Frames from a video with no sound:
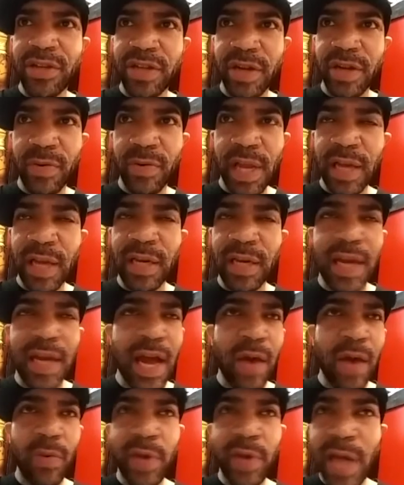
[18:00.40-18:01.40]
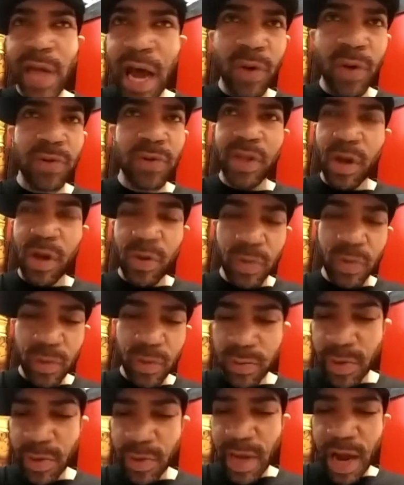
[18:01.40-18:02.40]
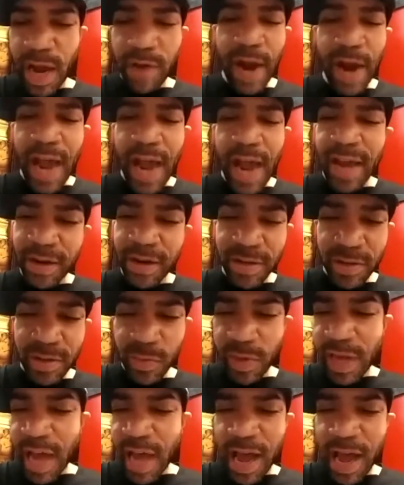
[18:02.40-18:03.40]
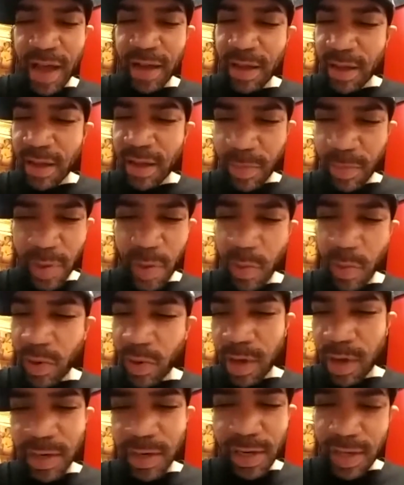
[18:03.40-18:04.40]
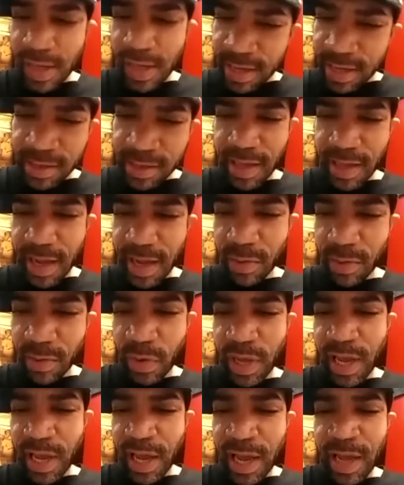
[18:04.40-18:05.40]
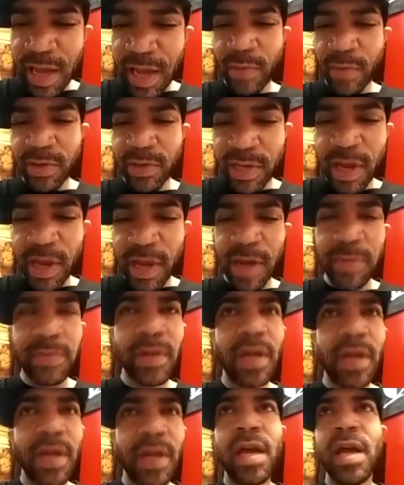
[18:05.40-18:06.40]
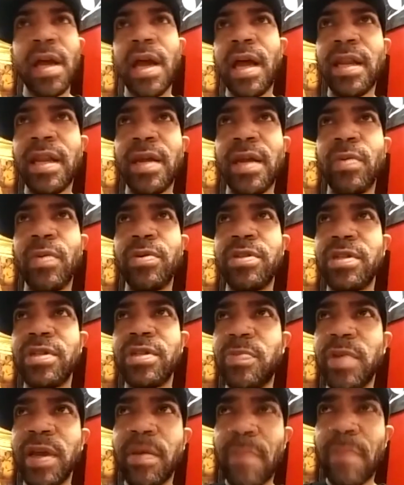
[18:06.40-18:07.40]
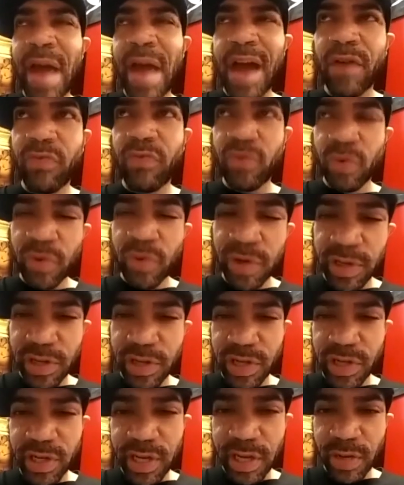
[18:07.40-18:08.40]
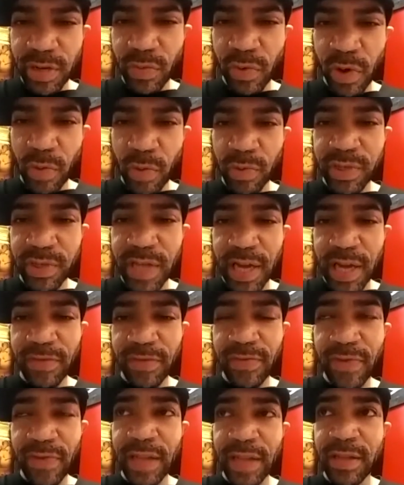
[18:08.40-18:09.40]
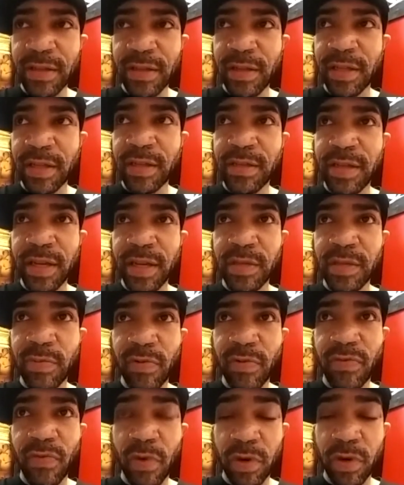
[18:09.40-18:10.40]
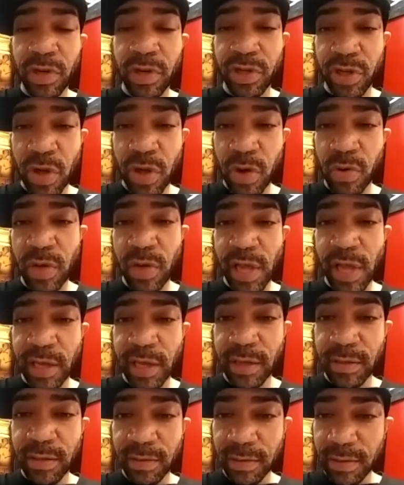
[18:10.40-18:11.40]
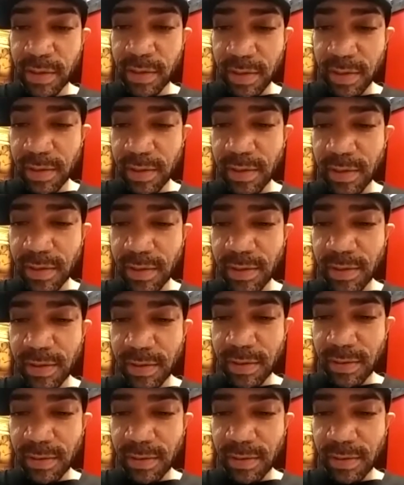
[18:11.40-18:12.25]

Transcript: we're like nah we got hotel rooms we got riders we got people on the list, like, we here, what's up? And they was just being mad rude and shit. And we almost had to fight these niggas before the show. Like, damn.